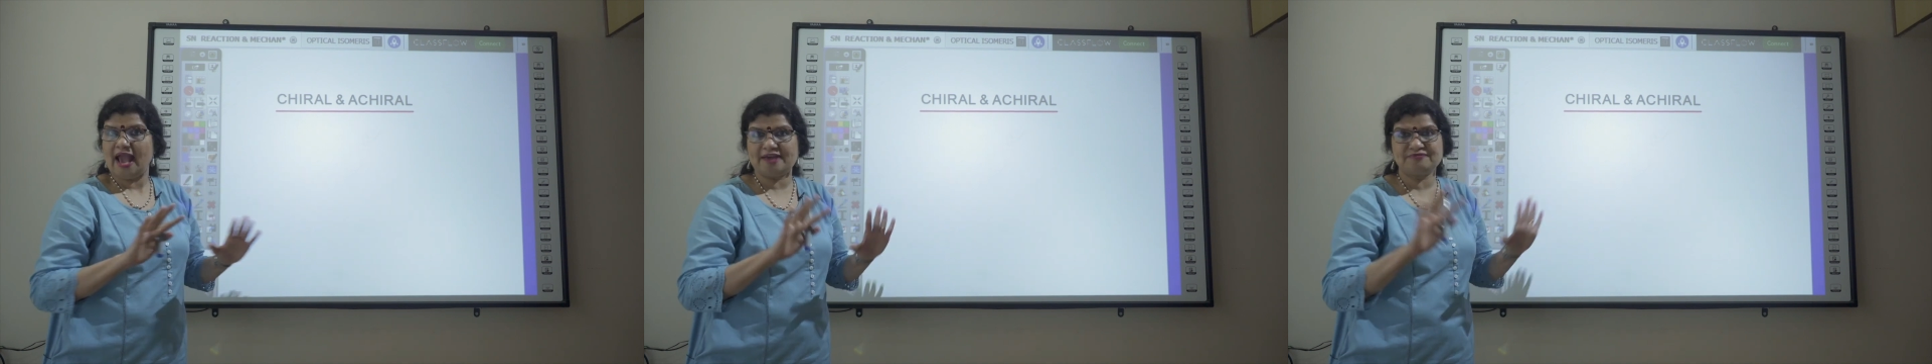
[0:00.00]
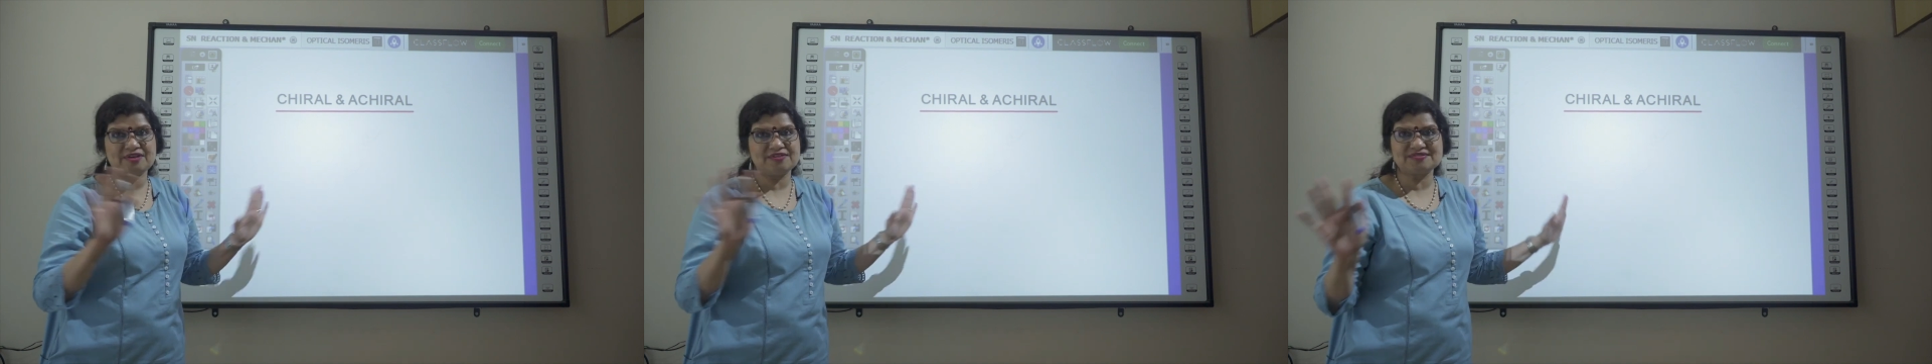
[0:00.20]

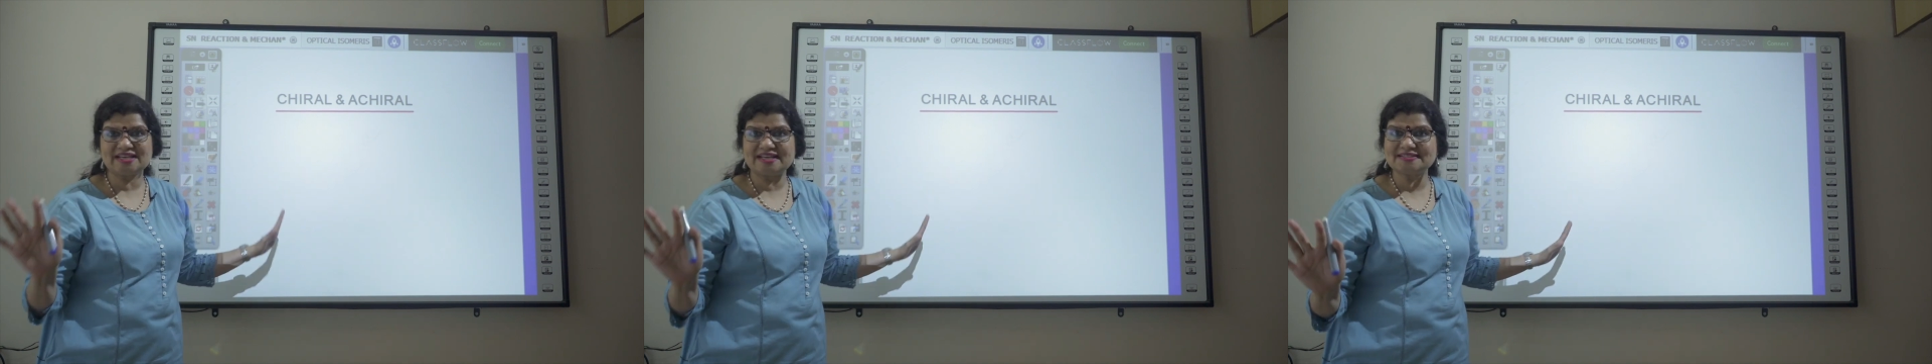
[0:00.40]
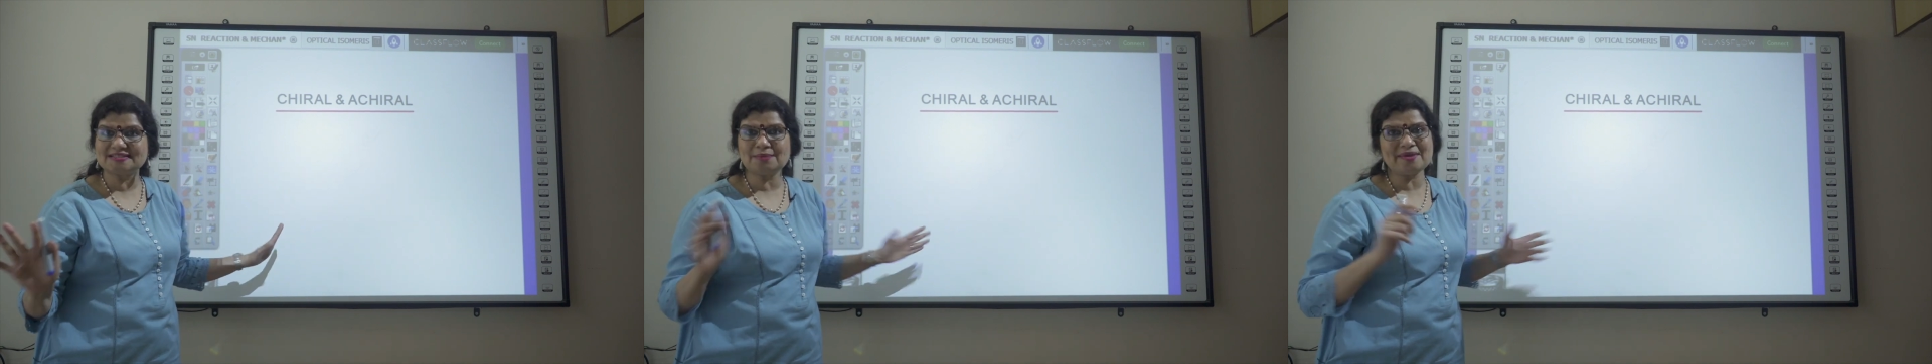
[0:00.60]
and we have
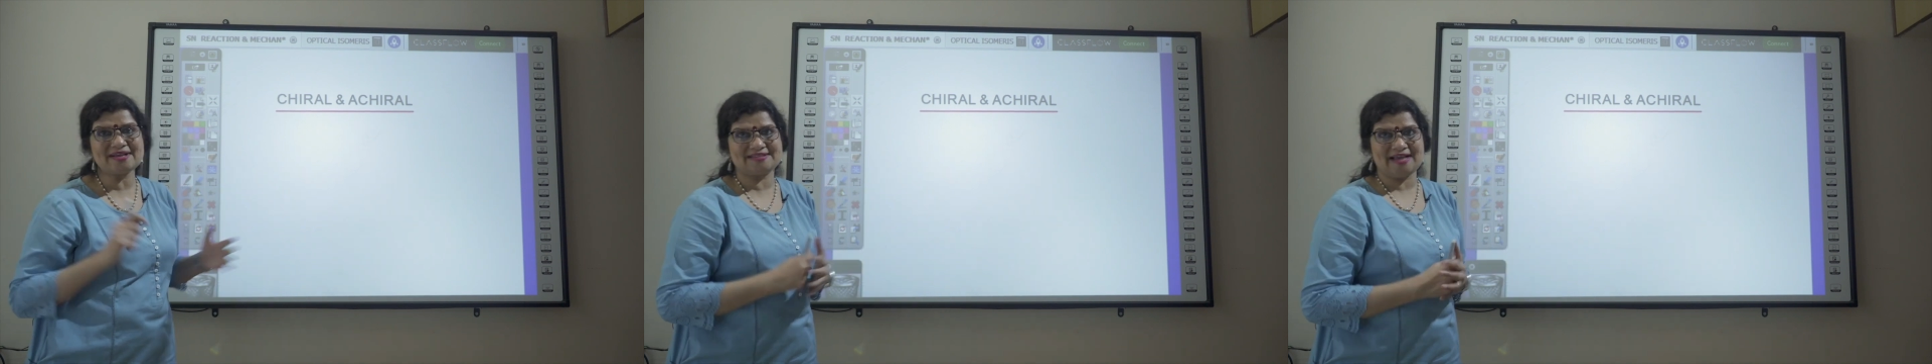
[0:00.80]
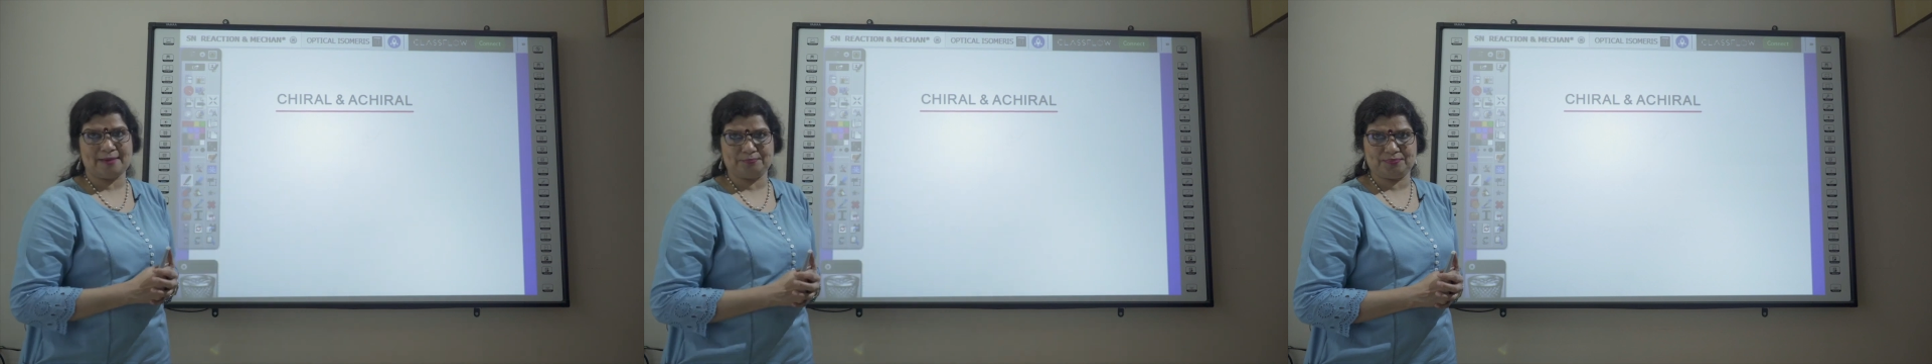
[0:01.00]
seen some
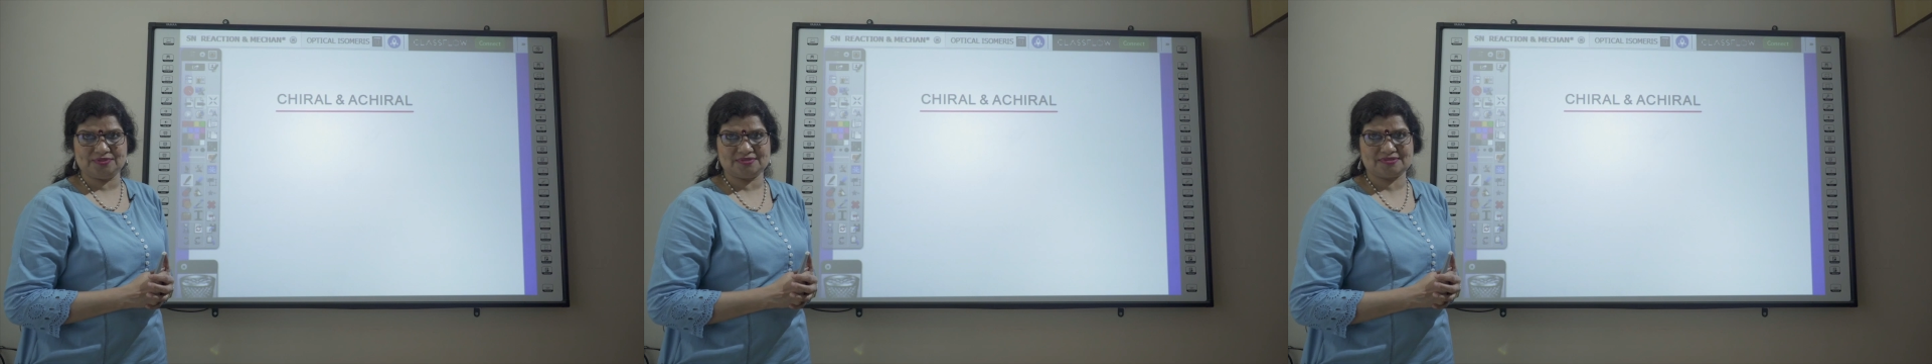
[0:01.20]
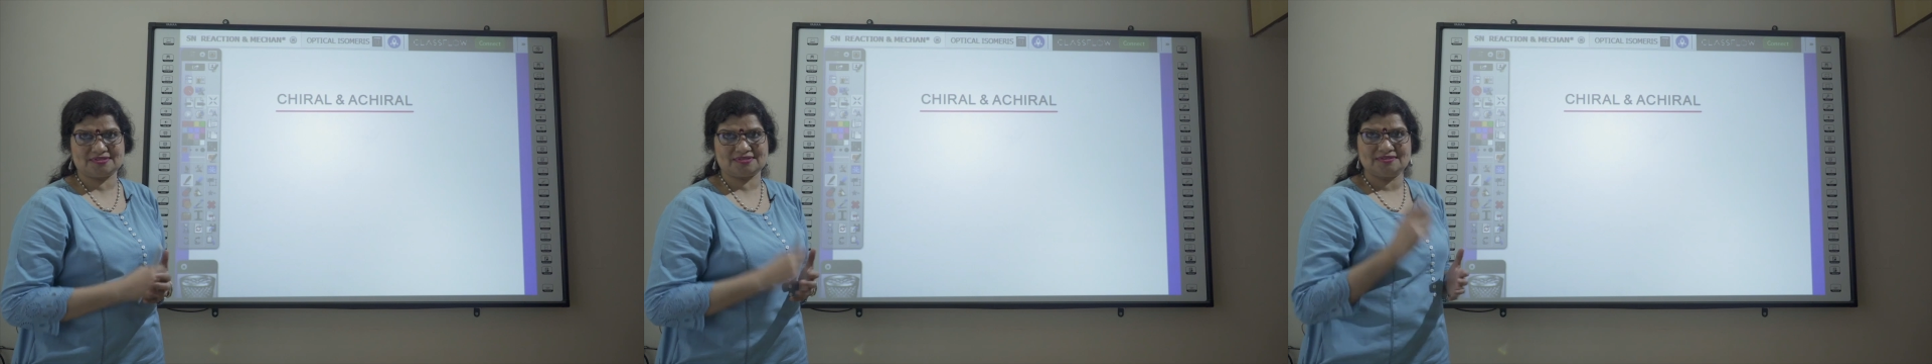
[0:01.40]

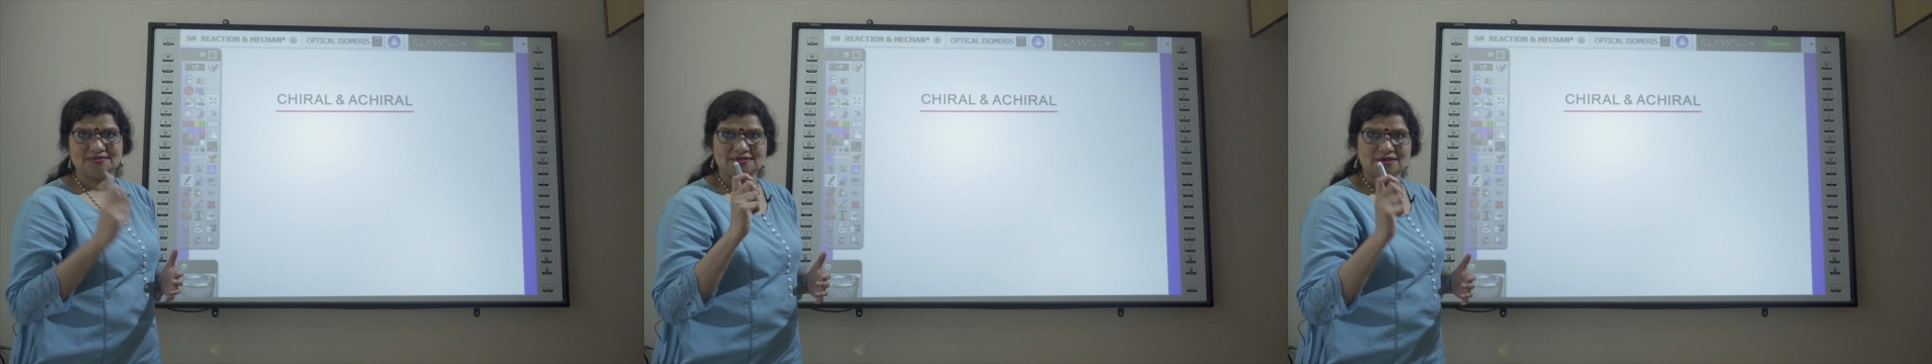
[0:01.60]
examples.